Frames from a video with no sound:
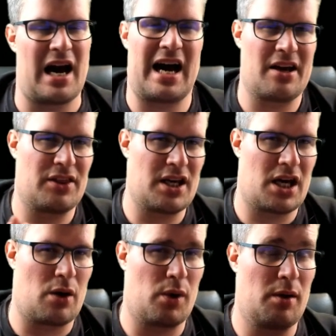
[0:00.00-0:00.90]
I think
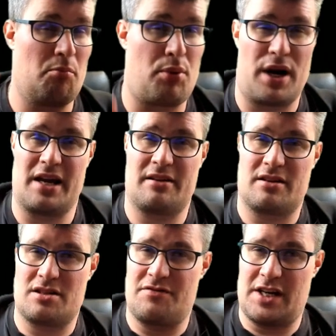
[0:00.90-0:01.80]
I will break
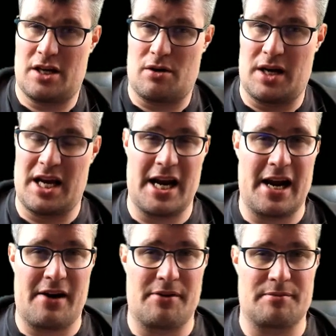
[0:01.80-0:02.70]
this video
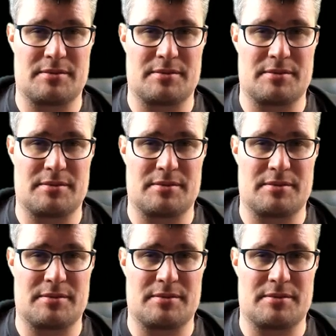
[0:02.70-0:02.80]
here.